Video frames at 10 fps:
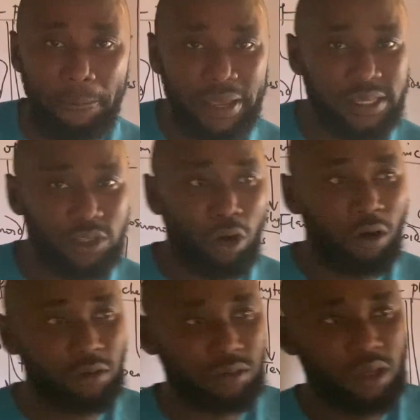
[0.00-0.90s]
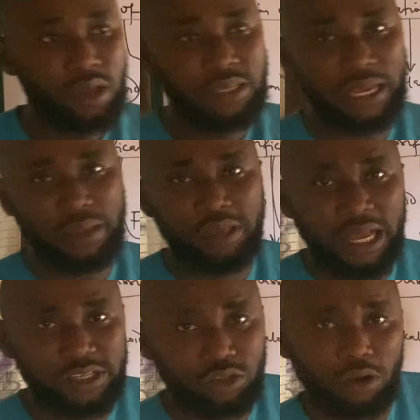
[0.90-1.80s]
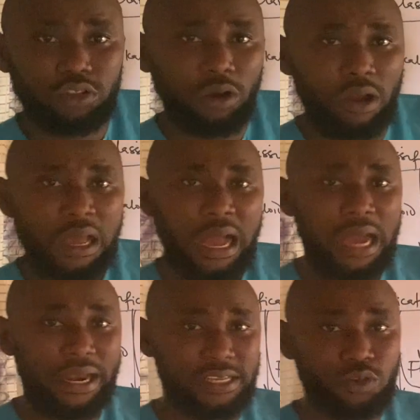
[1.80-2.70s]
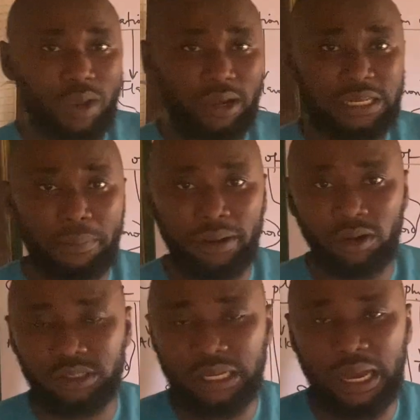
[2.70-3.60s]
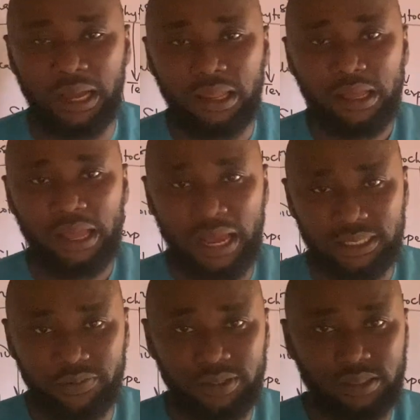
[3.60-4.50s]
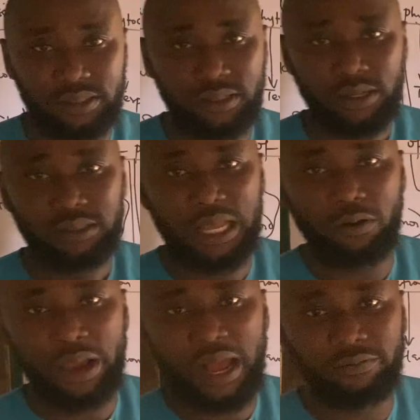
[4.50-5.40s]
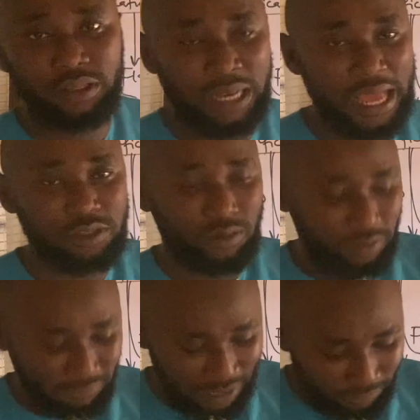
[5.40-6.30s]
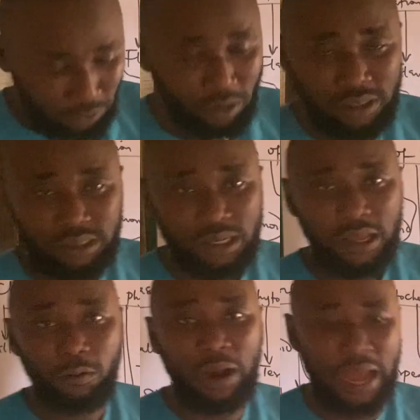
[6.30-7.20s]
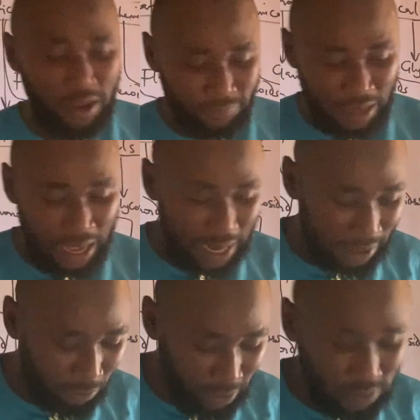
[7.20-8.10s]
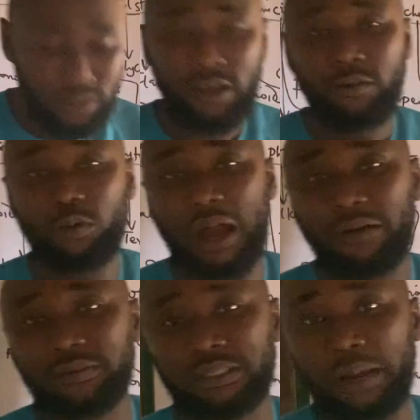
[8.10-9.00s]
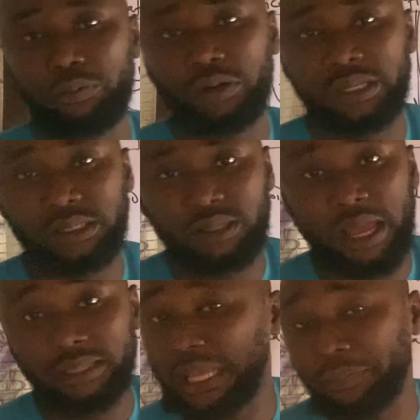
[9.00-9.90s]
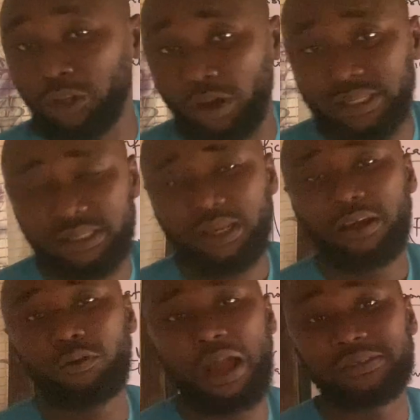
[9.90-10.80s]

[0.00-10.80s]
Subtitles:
based on their chemical structure and as well their biological activities. Now we have the likes of the flavonoid, we have alkaloid, we have terpenoids, we have